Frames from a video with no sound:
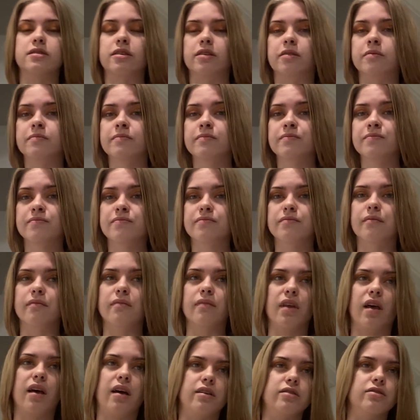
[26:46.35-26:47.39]
Like,
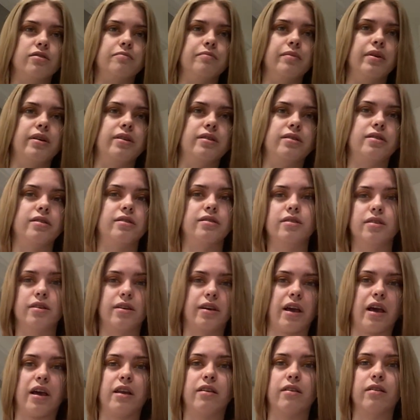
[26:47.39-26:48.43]
I don't mean to
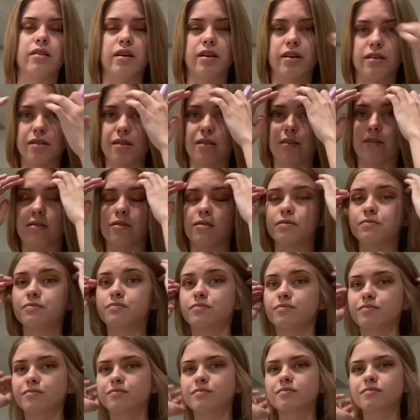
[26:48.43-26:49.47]
again like throw
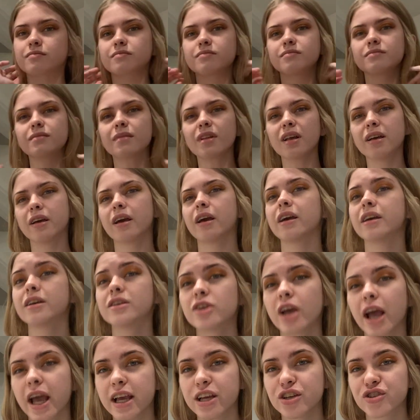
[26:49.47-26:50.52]
hate
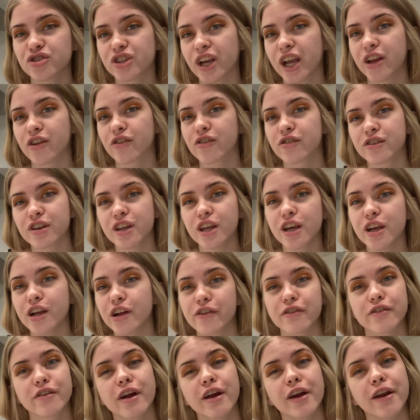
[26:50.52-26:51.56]
hate shade or tea
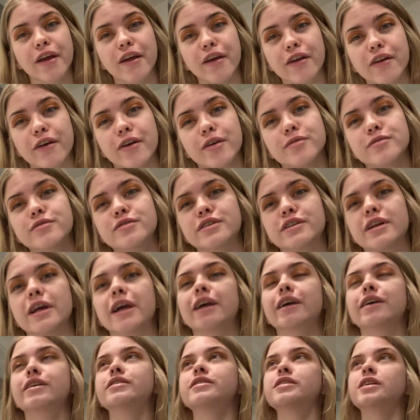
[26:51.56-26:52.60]
or any of those
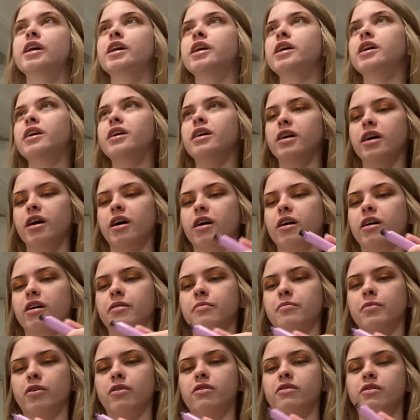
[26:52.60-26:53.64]
things,
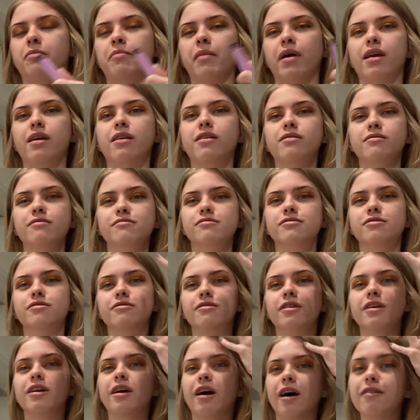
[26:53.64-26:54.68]
um, or tomatoes
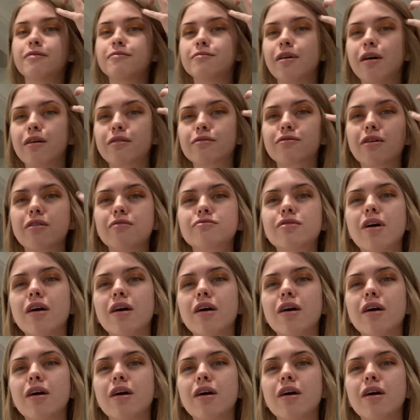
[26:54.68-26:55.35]
or I'm not throw